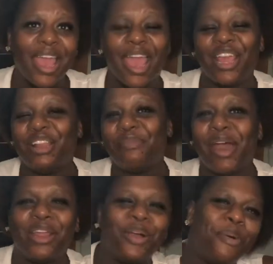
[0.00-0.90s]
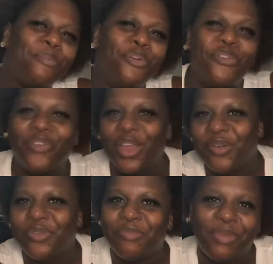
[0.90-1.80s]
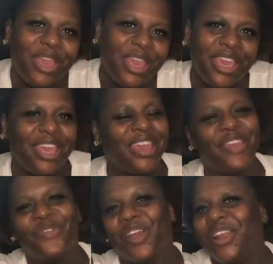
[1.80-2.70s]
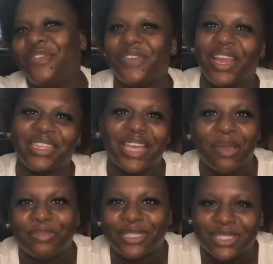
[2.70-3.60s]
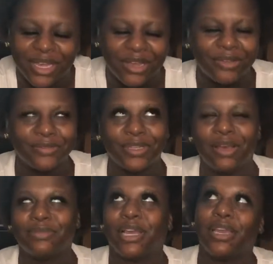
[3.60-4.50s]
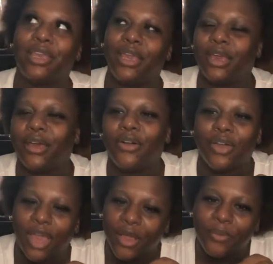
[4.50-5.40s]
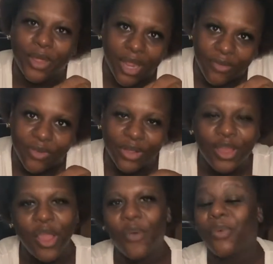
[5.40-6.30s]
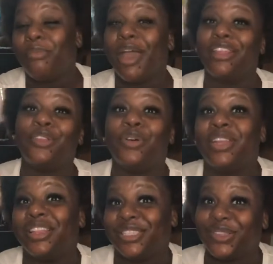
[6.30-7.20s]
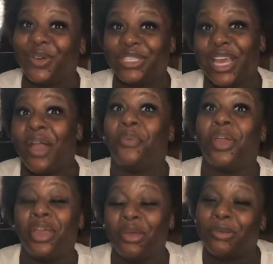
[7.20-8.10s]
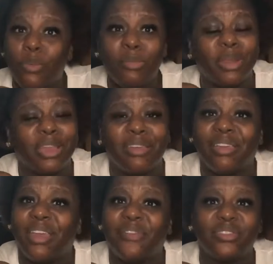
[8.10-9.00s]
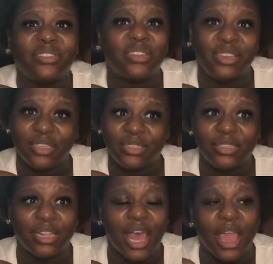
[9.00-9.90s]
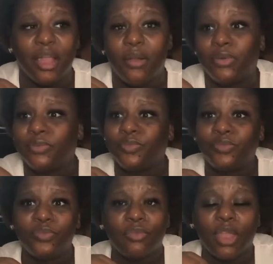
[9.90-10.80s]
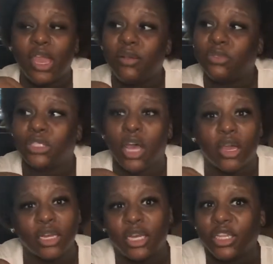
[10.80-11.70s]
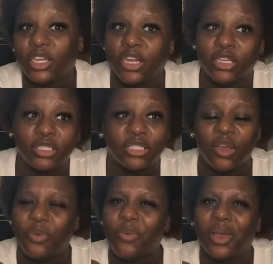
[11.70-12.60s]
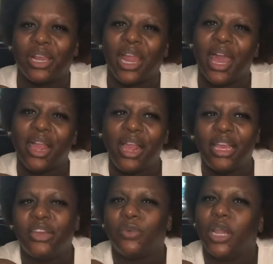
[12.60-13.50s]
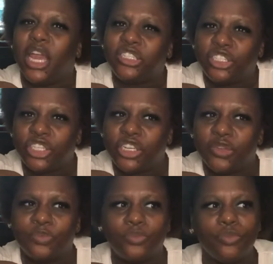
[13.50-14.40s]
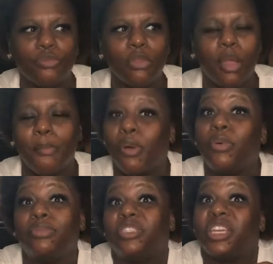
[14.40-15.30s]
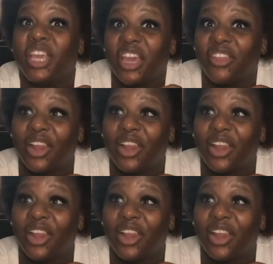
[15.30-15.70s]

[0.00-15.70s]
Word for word: Ain't nobody gonna move in with me. He ready for that type of stuff. So I was like, yeah, okay, whatever. We might do another story time with him. We've been together ever since. Like, he was talking to other girls and stuff. We weren't, like, in a relationship. But we was together.